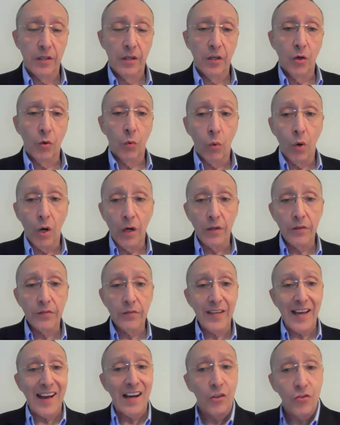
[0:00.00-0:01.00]

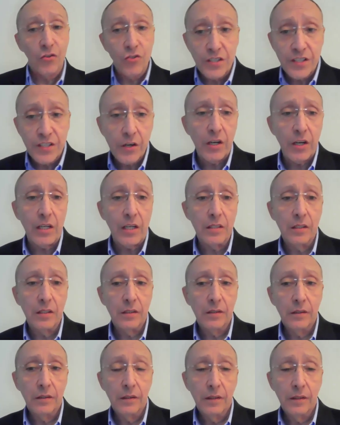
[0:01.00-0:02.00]
was Al Jazeera.
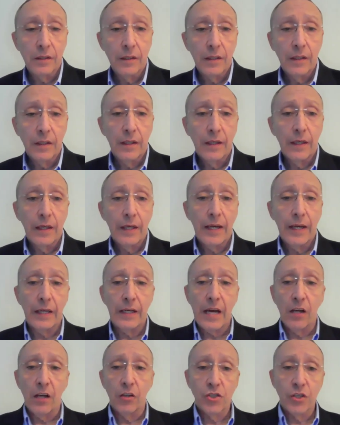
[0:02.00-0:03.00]
And
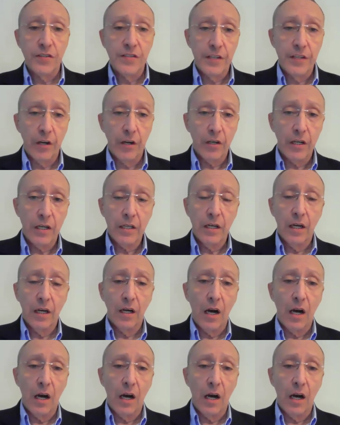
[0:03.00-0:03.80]
Al Jazeera